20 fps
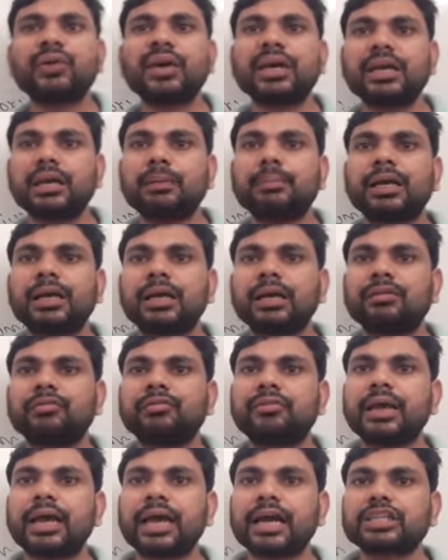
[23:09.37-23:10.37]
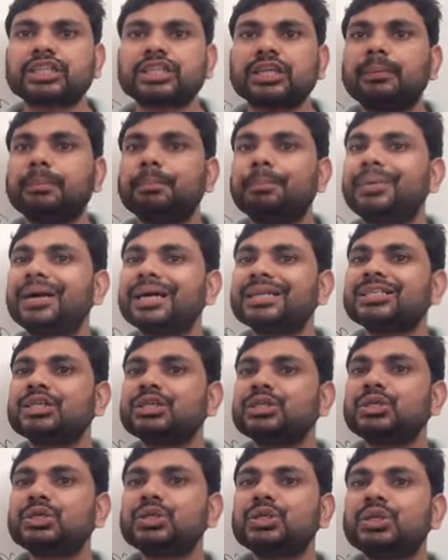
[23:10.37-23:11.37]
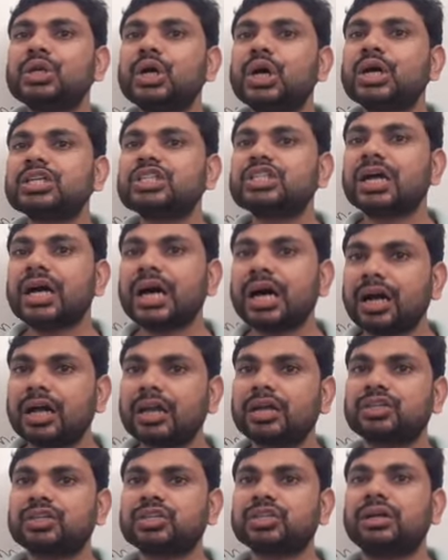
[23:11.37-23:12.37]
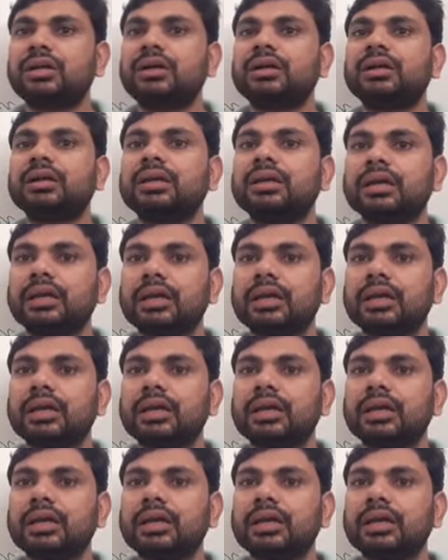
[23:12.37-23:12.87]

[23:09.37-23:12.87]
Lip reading: a chemical reaction but do not alter